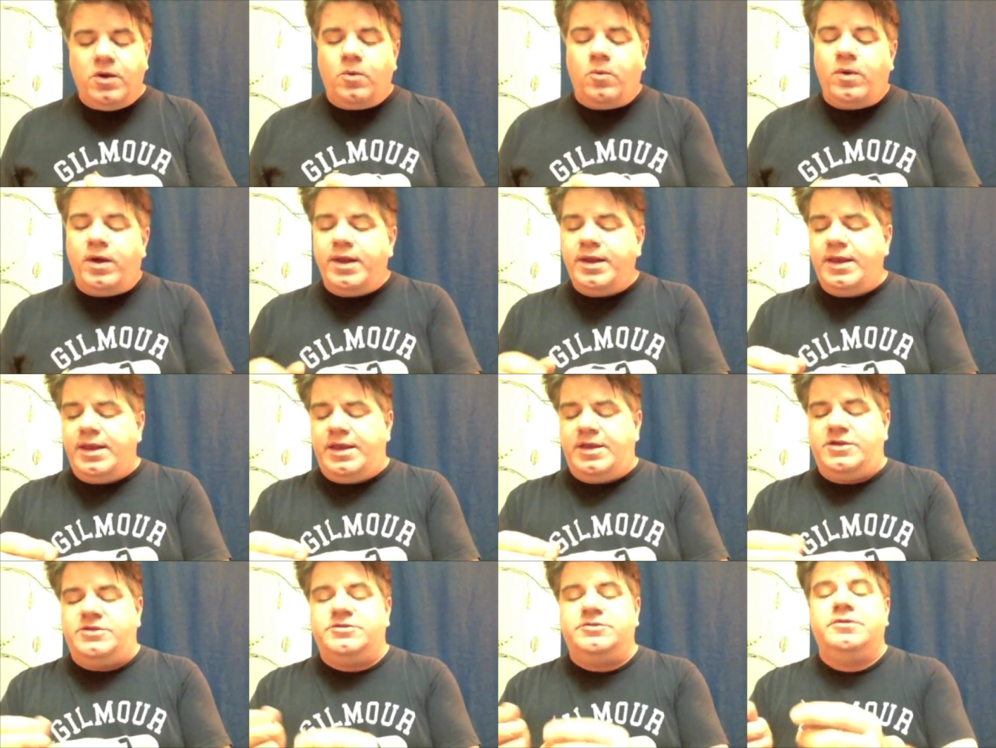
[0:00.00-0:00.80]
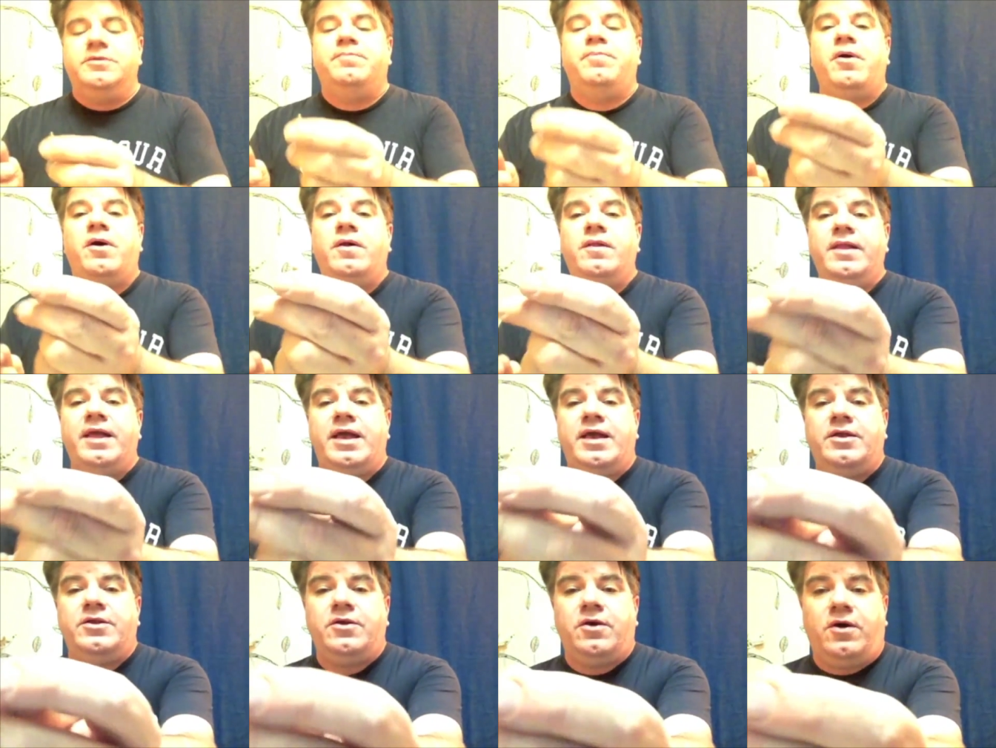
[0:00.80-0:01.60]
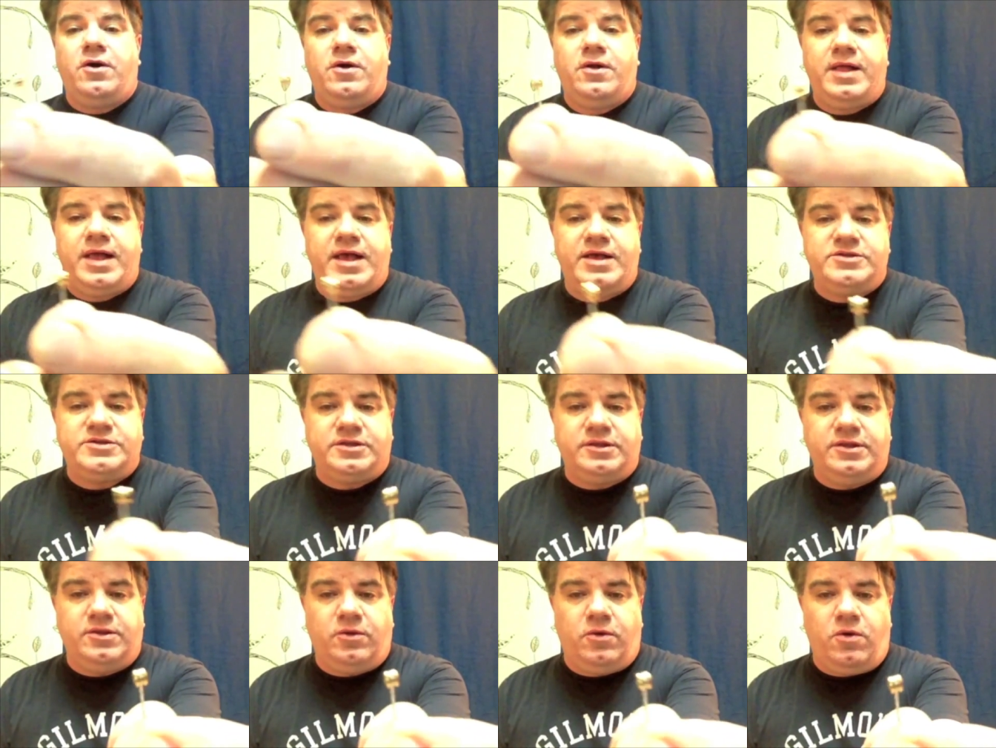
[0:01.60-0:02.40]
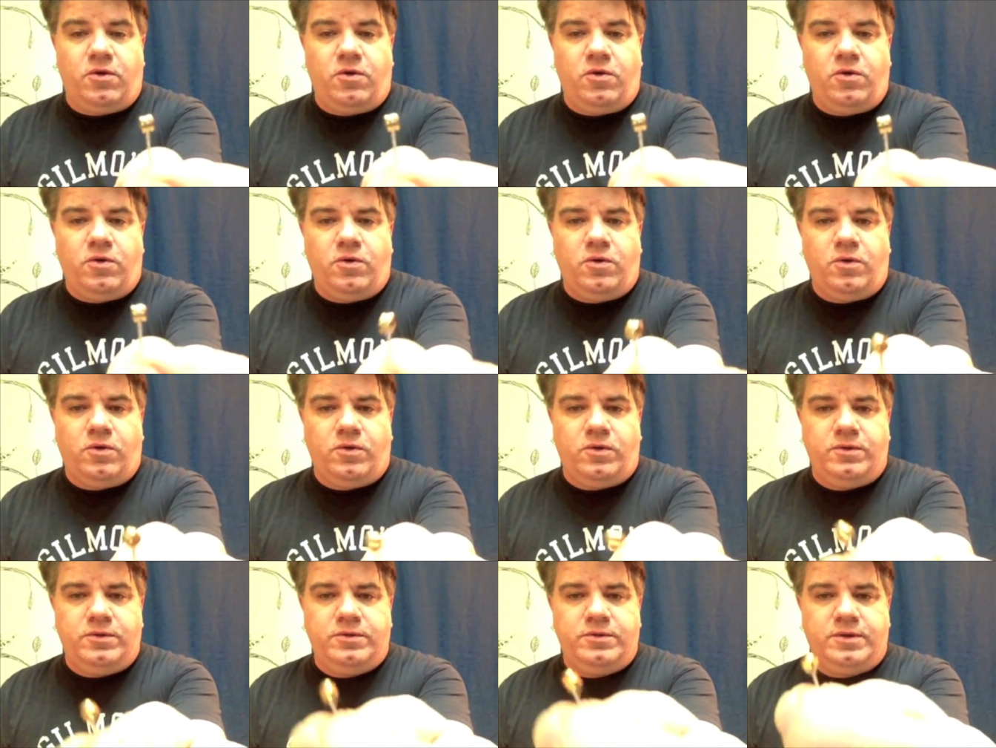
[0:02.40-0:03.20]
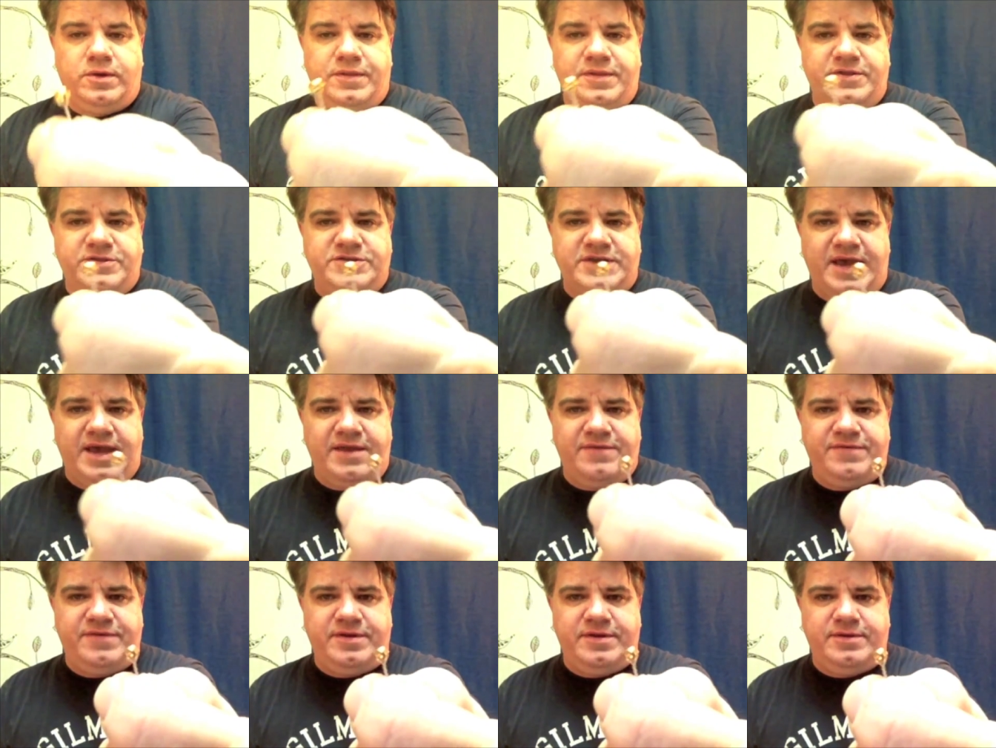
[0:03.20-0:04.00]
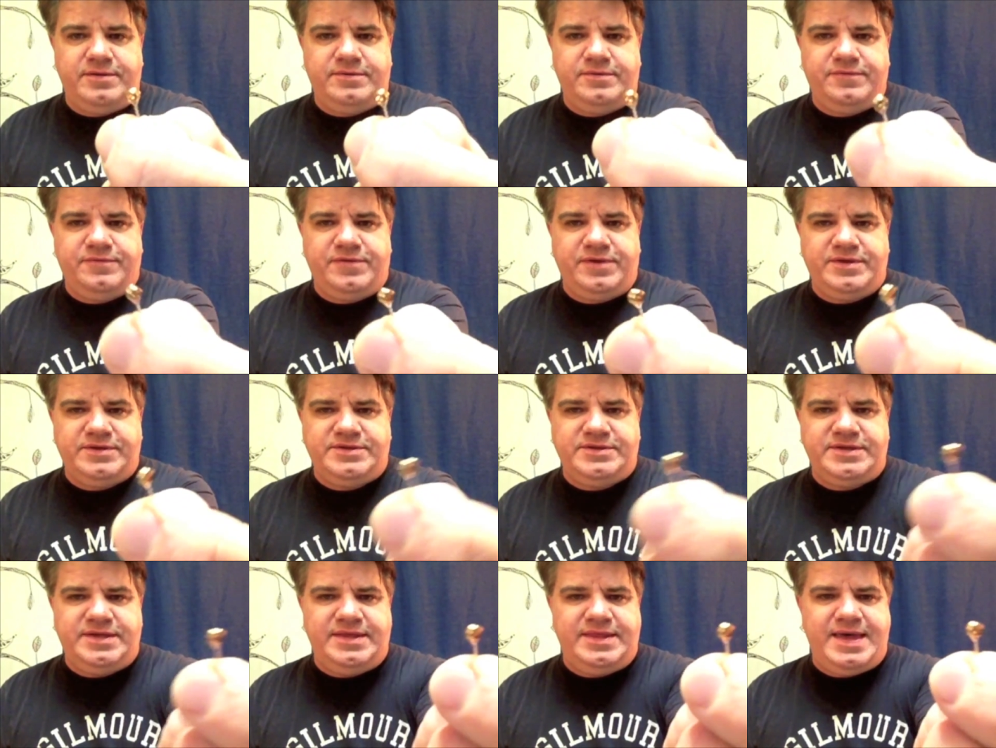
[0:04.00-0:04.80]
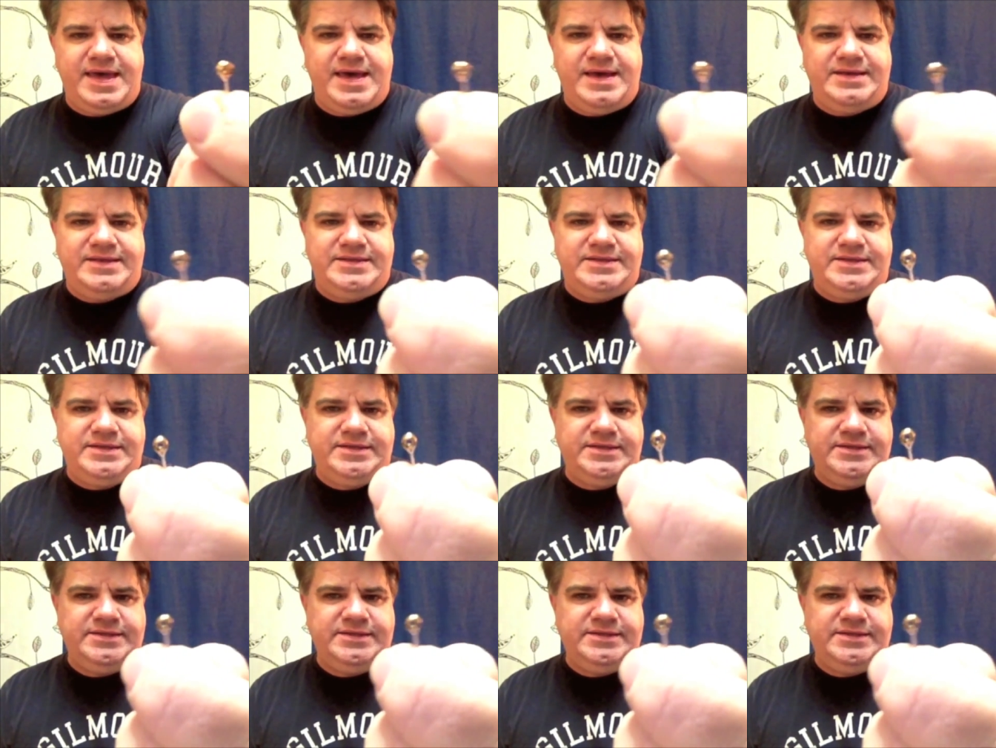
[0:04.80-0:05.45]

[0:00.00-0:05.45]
One is the ball end all has a little hole on the side of it. I don't know if you can see that.